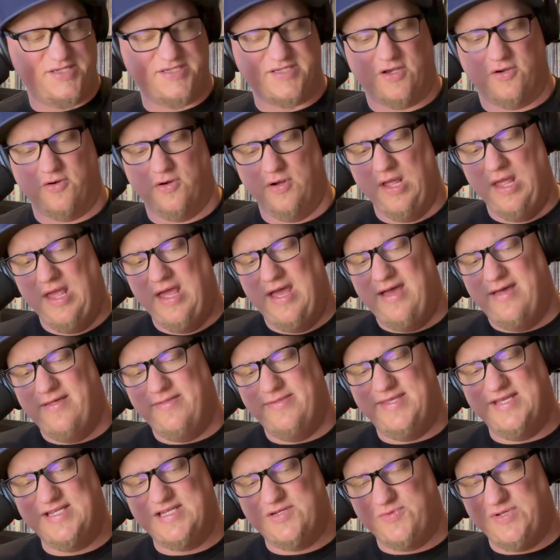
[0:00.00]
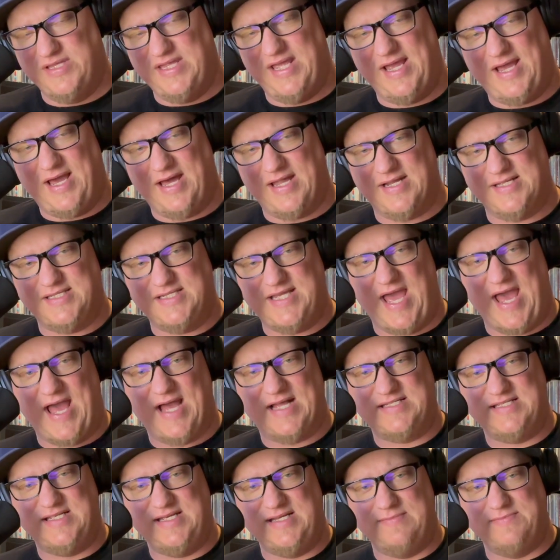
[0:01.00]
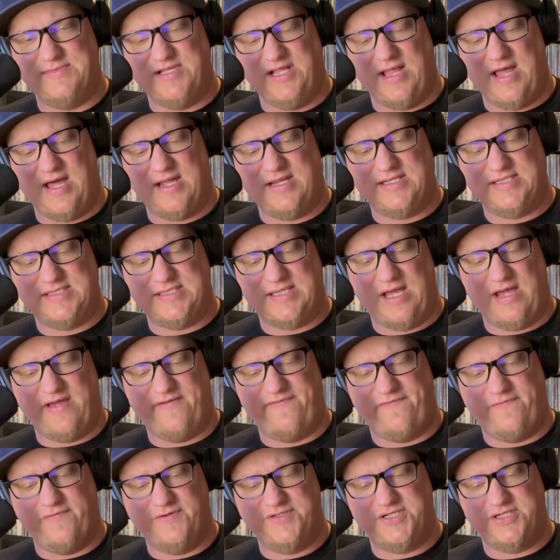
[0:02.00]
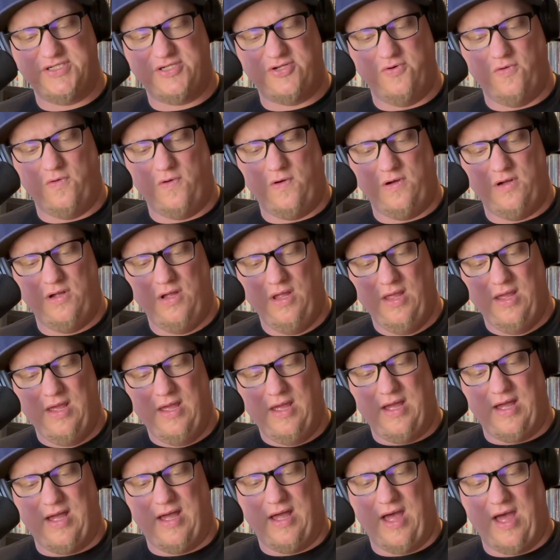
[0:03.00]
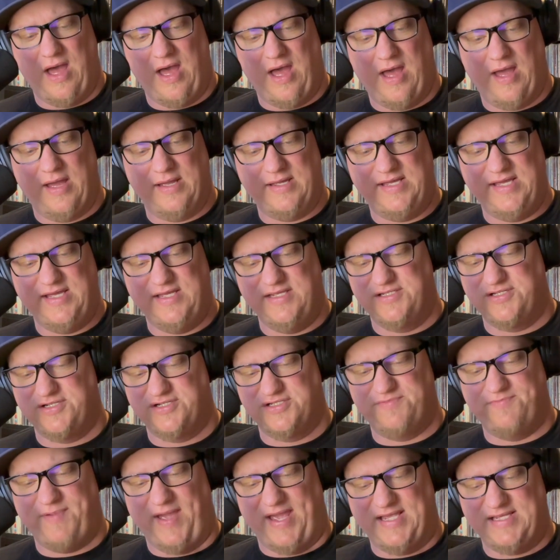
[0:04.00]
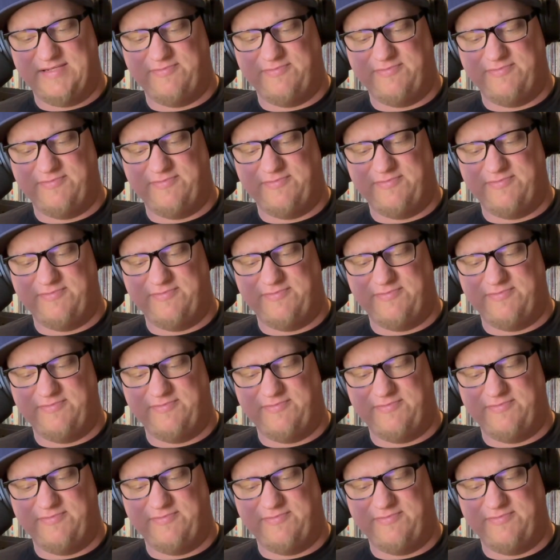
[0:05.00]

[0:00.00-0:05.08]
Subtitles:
So this one they kind of tag teamed a lot of stuff, which is cool. Geezer's bass